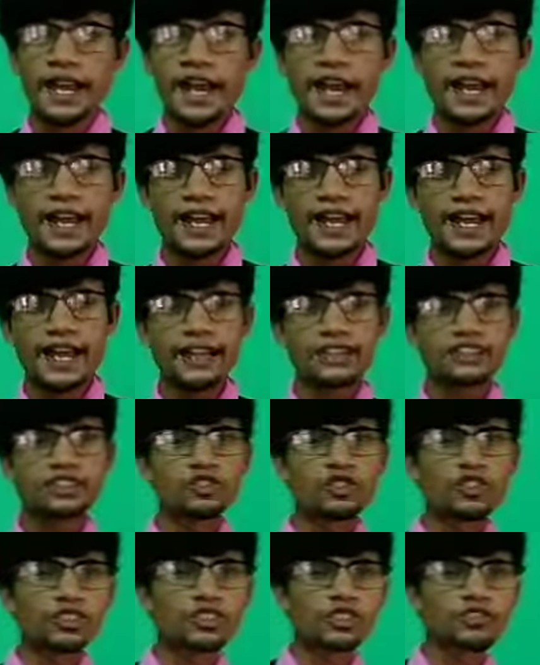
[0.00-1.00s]
and as
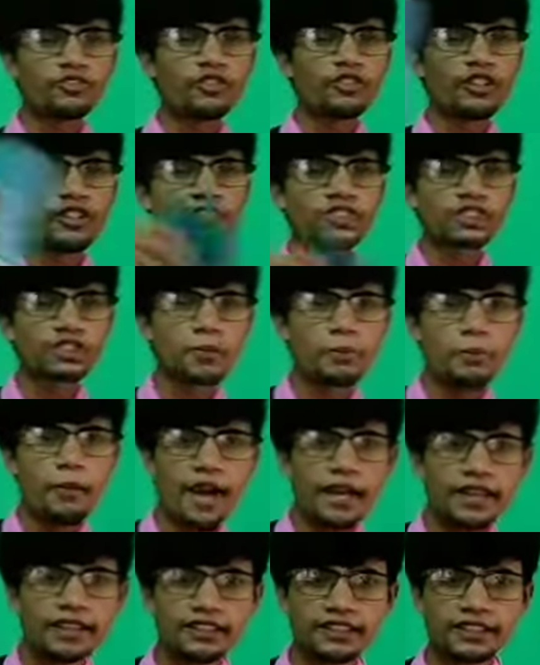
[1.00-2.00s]
soon as she finished to
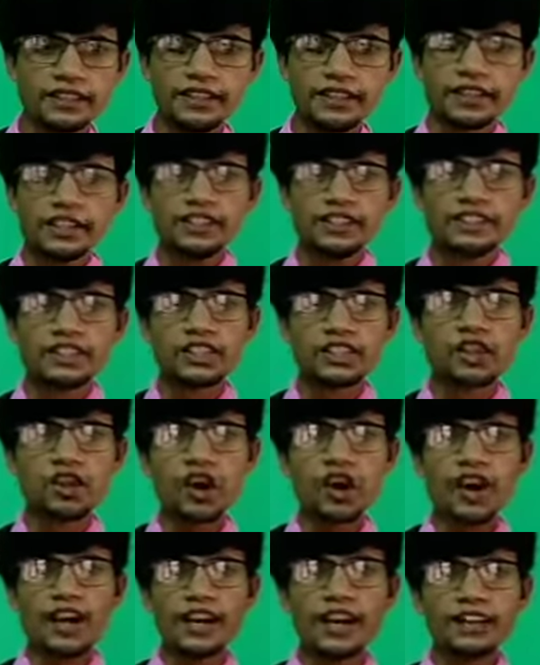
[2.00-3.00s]
make it, she
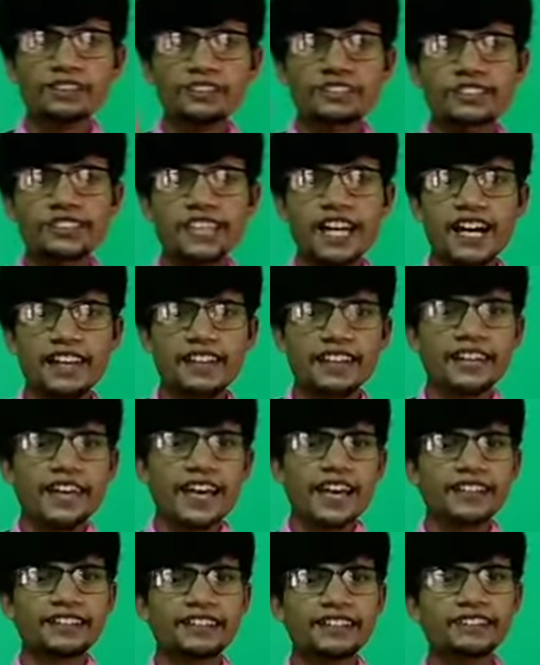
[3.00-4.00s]
called her
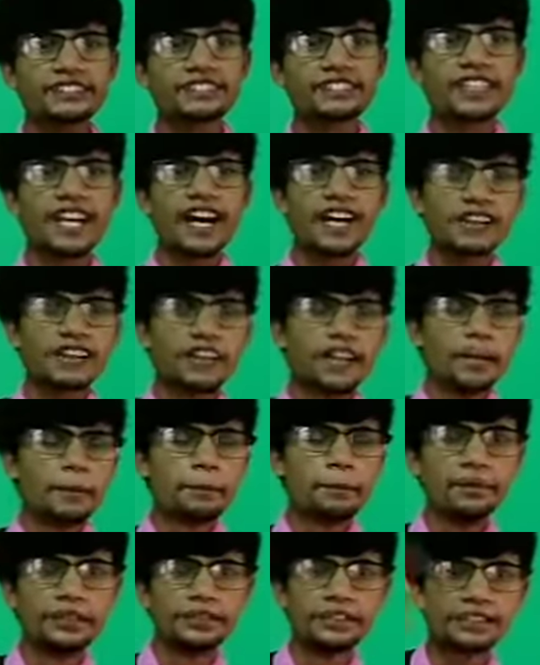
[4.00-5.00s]
son and her
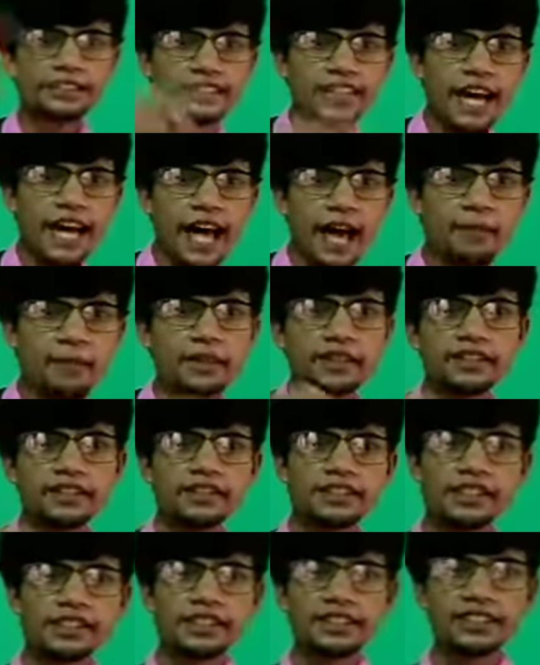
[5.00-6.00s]
son, please come
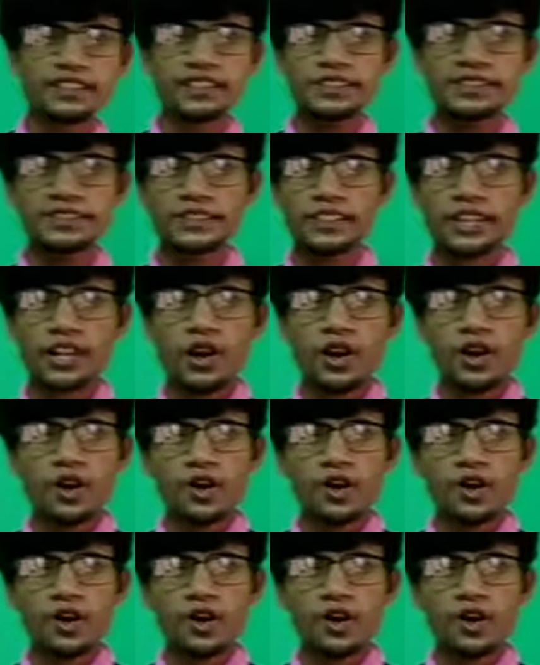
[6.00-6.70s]
and drink these